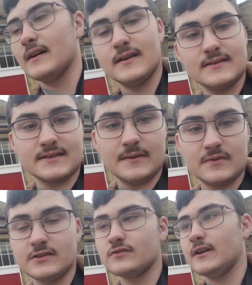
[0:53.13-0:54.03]

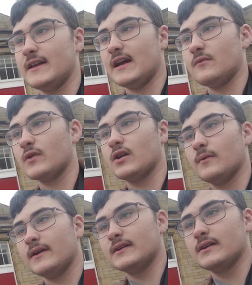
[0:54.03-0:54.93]
Skipton train and we're
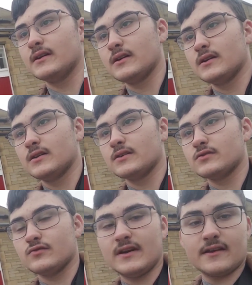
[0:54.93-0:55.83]
going
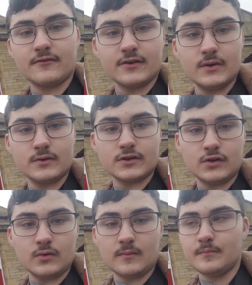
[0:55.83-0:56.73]
straight through
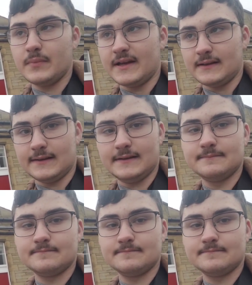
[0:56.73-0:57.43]
to Bingley